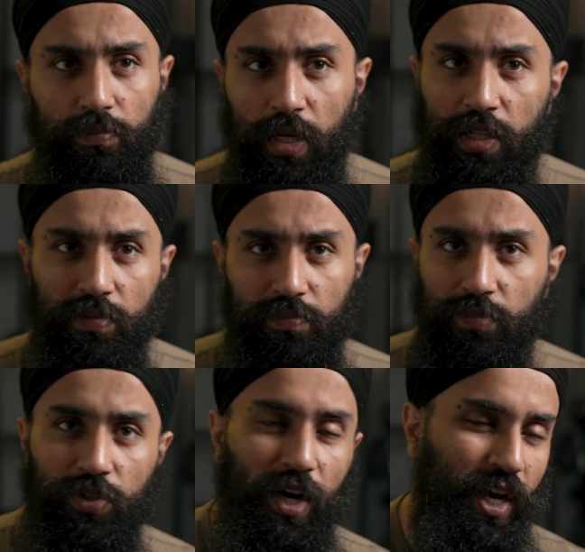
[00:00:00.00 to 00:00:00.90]
and
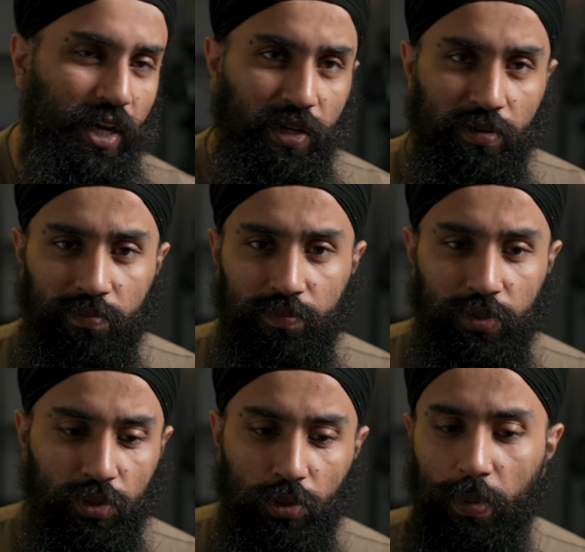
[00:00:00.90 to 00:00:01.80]
try
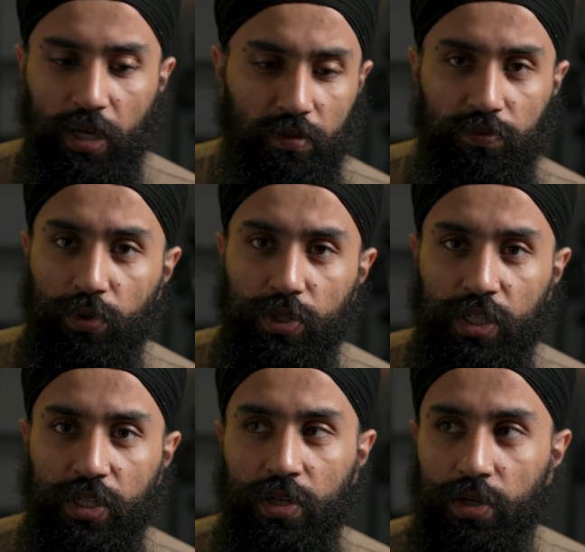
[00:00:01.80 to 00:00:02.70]
to make
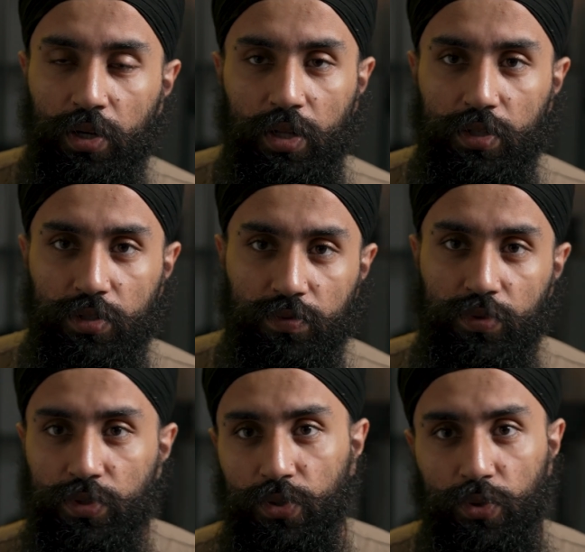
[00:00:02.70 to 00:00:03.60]
$1,400
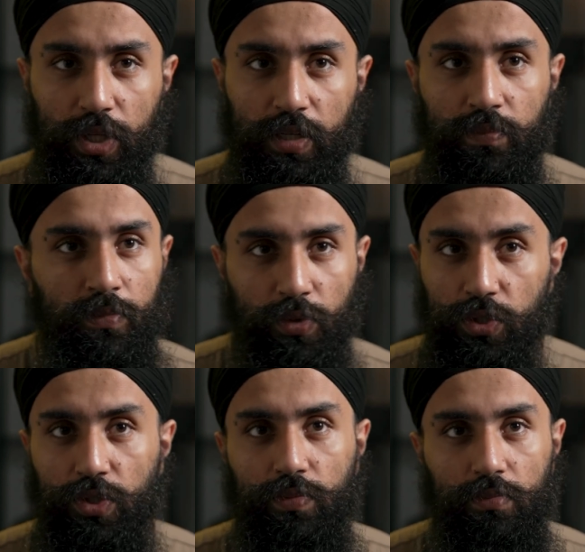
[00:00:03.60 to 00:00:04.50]
for Sony,
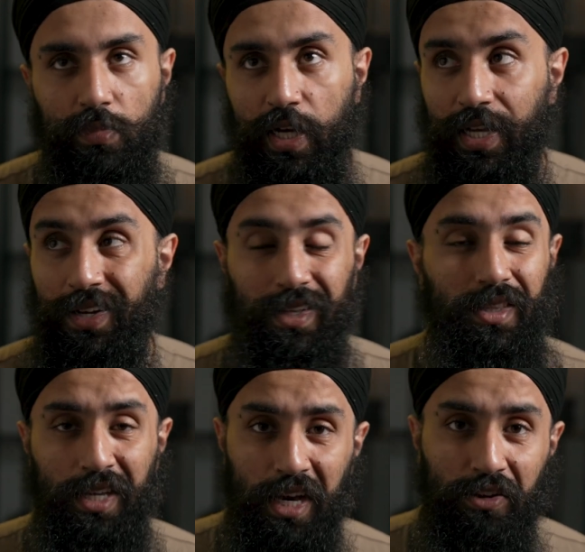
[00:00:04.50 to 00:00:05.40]
which I get
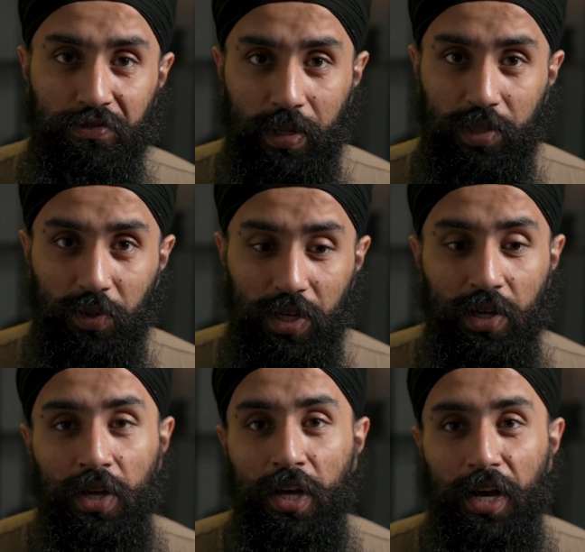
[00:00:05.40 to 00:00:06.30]
nothing out of, by the way.
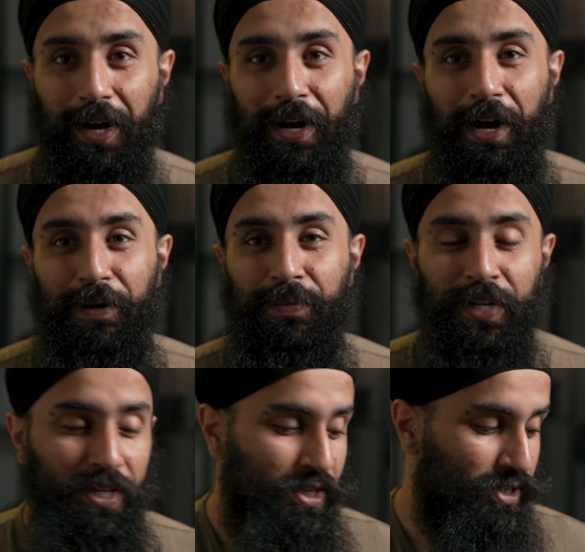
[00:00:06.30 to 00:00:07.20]

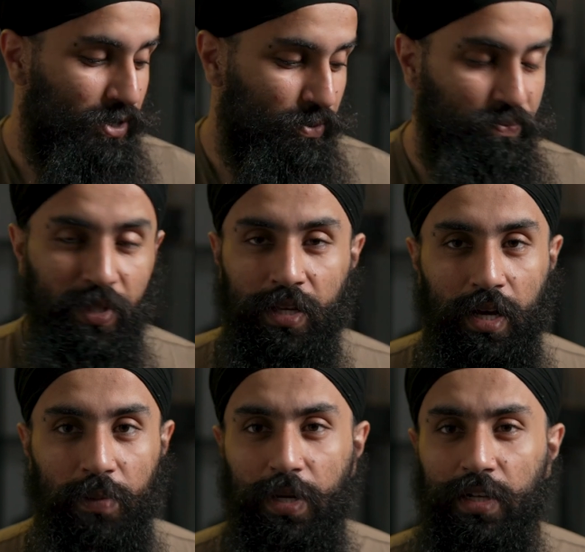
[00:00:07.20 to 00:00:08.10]
So
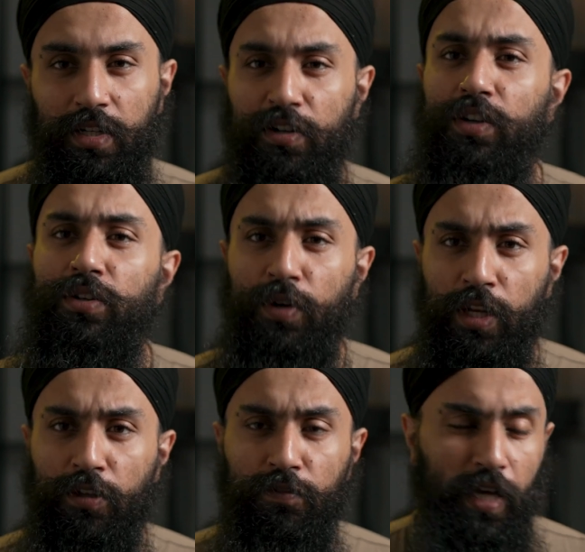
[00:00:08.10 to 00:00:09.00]
I'm not going to try to do
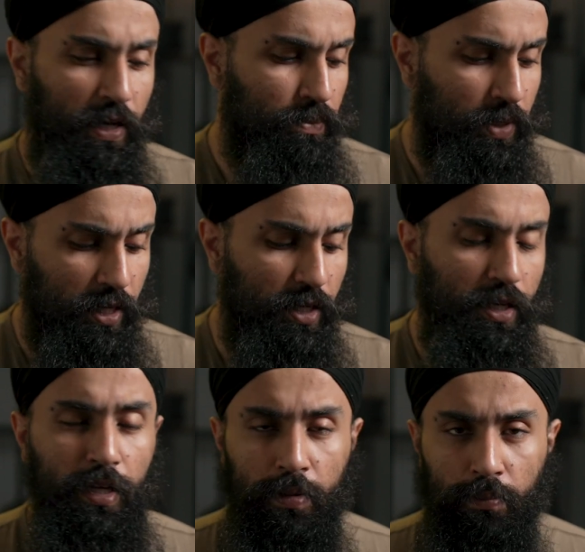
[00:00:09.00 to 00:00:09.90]
any of that, but
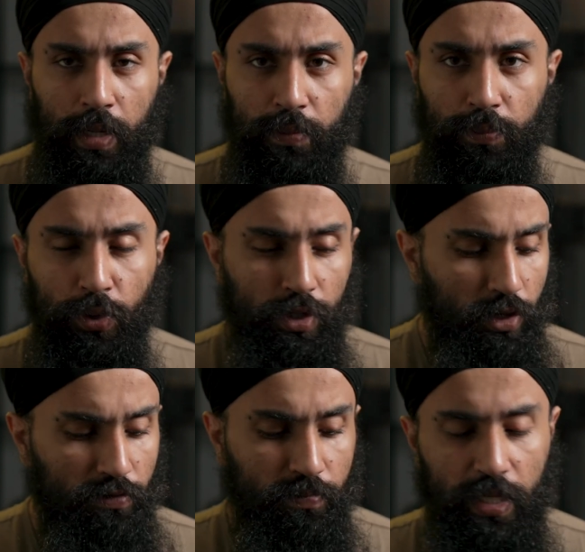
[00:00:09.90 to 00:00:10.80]
my point
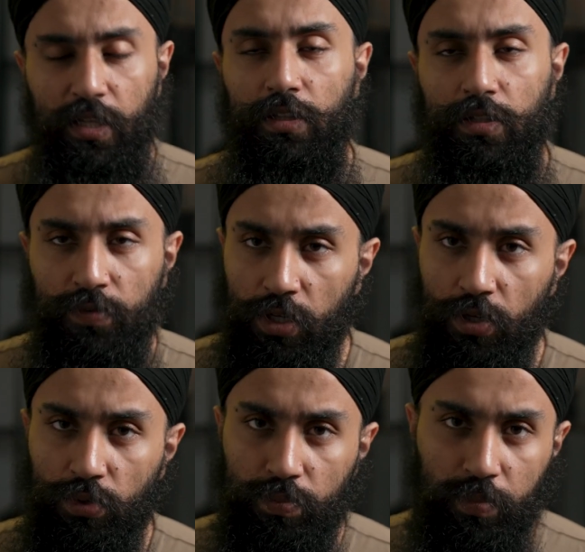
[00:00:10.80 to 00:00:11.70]
of making this
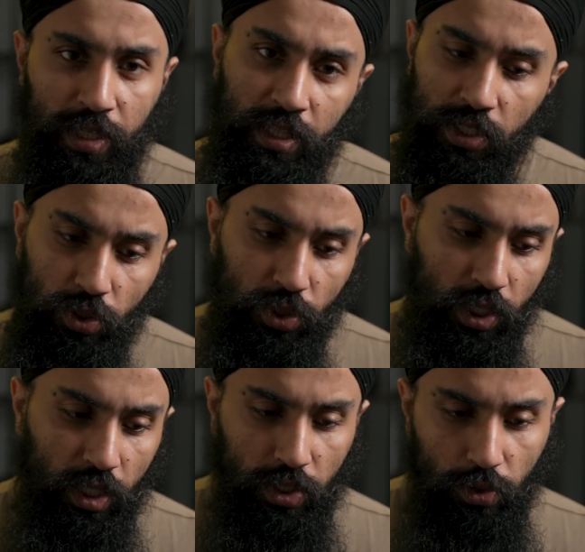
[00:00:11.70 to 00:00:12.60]
video was plainly to
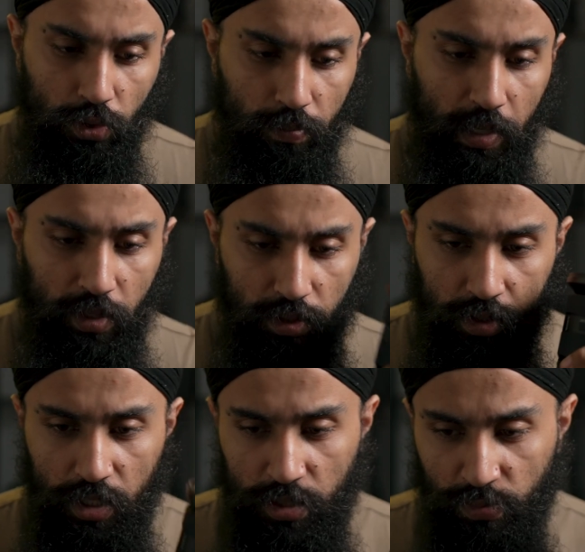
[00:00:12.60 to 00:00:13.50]
tell you about
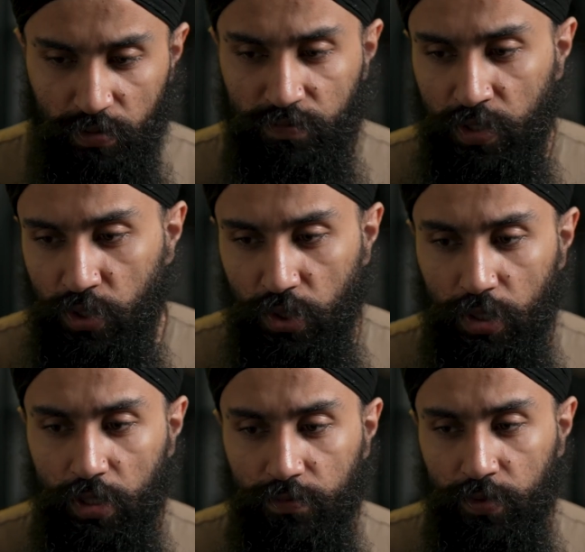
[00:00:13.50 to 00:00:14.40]
this one feature.
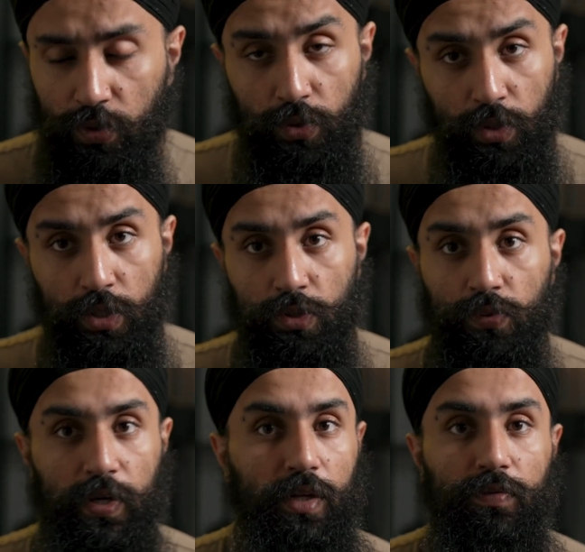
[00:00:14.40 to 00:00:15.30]
If you're going into
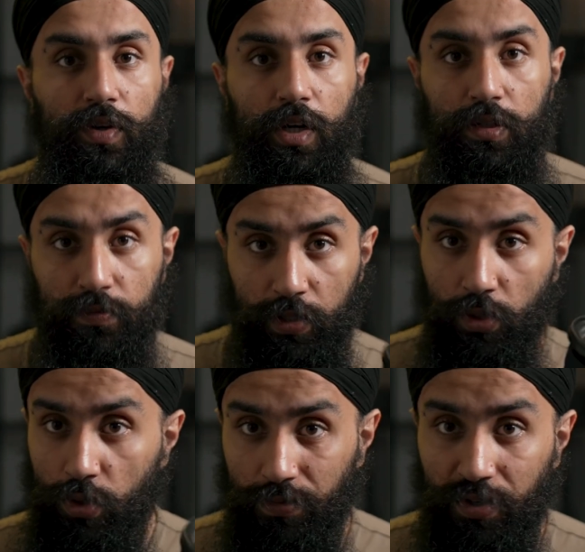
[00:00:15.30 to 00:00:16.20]
wedding photography,
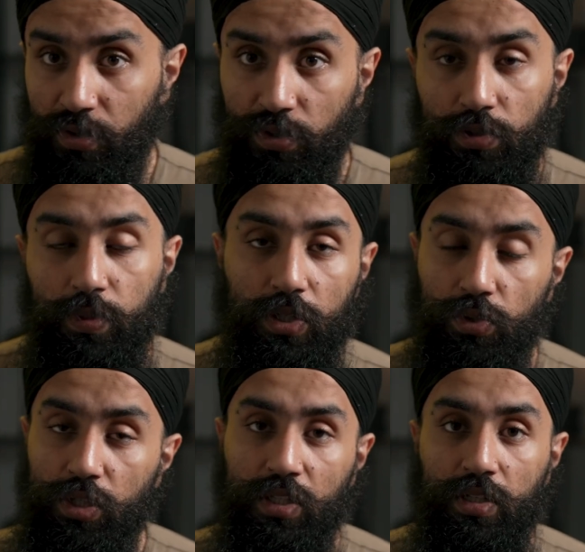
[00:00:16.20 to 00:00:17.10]
or if you're going to be
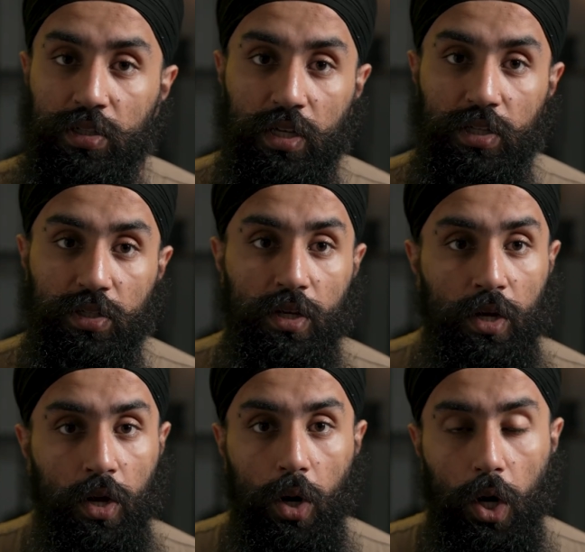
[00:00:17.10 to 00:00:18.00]
using this lens
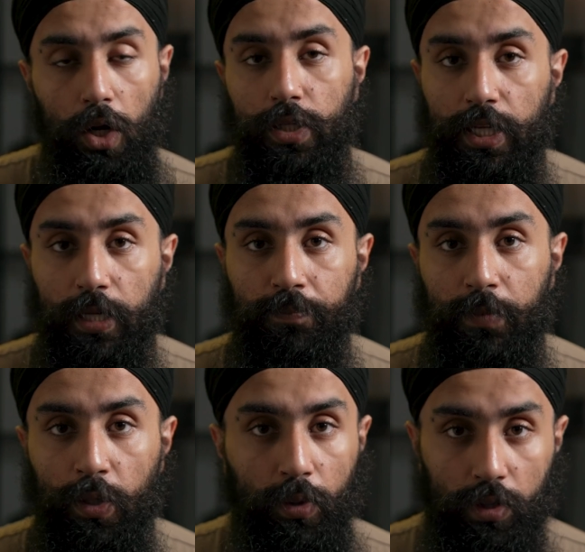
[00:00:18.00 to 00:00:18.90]
all day,
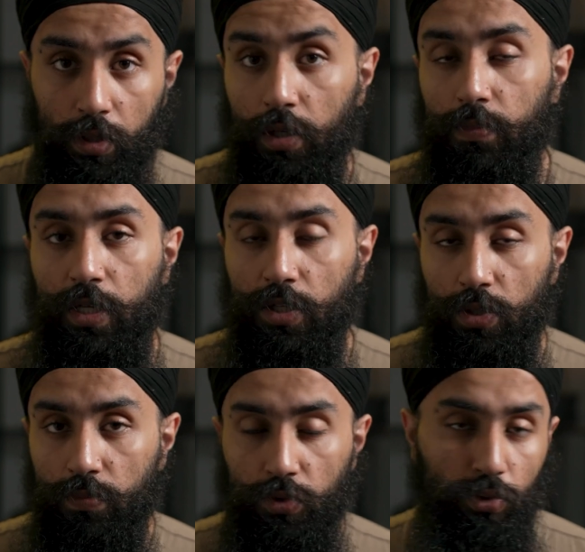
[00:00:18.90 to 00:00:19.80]
where you're going to be
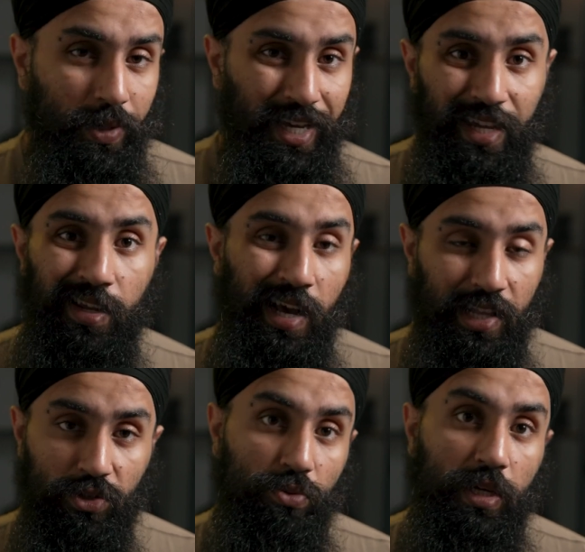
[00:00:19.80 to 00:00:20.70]
zooming in
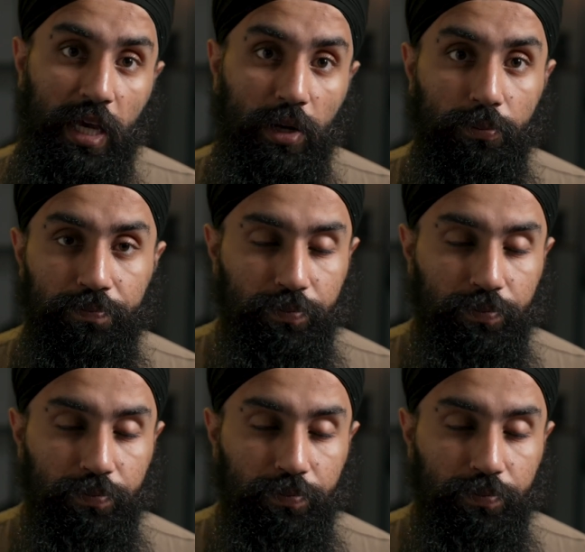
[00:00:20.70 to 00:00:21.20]
and zooming out,